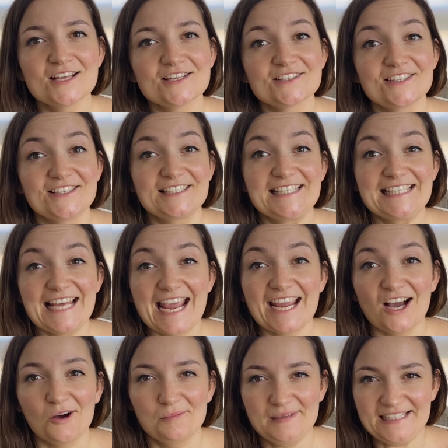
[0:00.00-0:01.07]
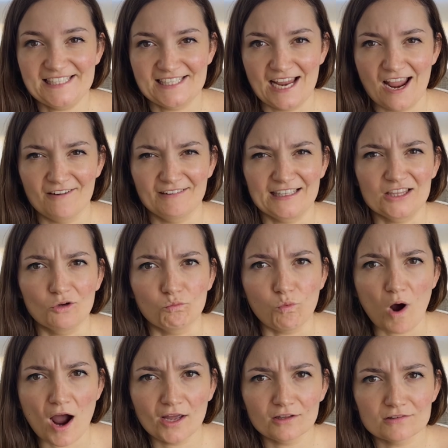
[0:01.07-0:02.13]
So today I'll be sharing the
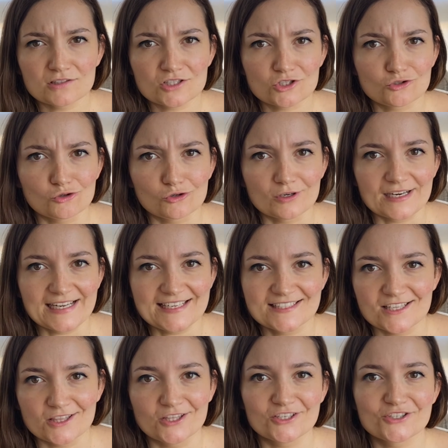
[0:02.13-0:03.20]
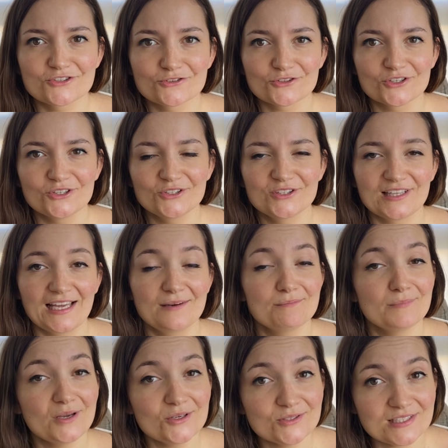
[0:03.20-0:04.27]
wild stories, the truth, and
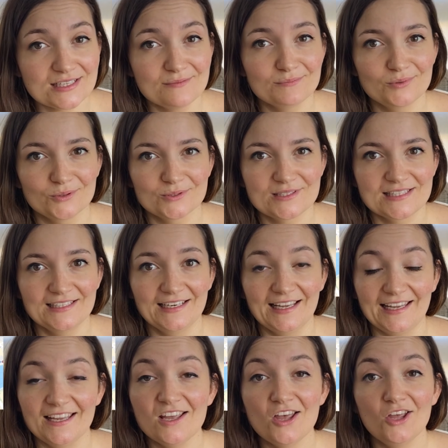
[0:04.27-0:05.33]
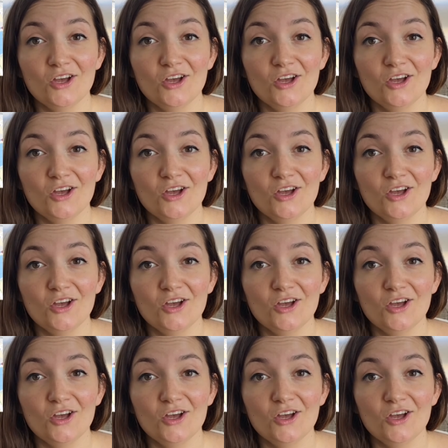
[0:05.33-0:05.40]
most importantly,